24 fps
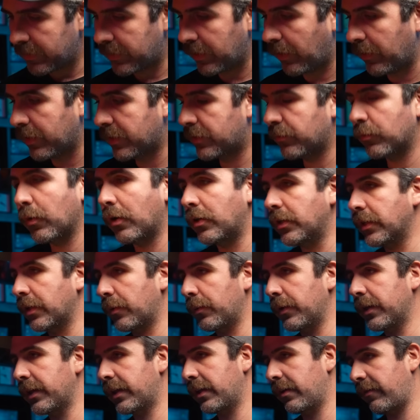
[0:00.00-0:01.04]
So it's rolling
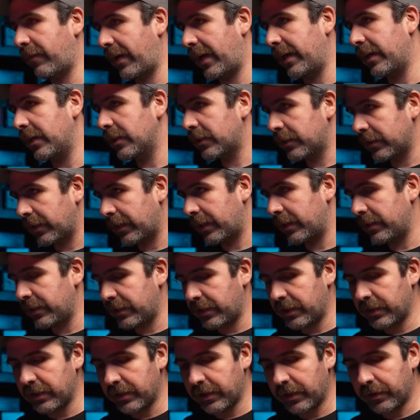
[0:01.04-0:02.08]
with advantage, like in
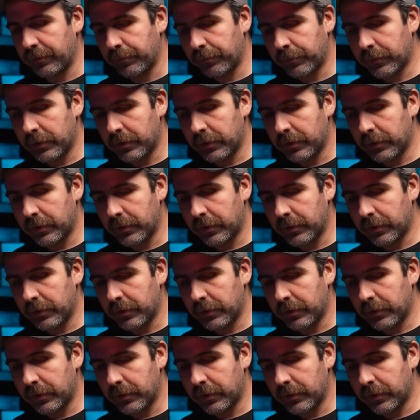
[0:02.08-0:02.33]
D&D.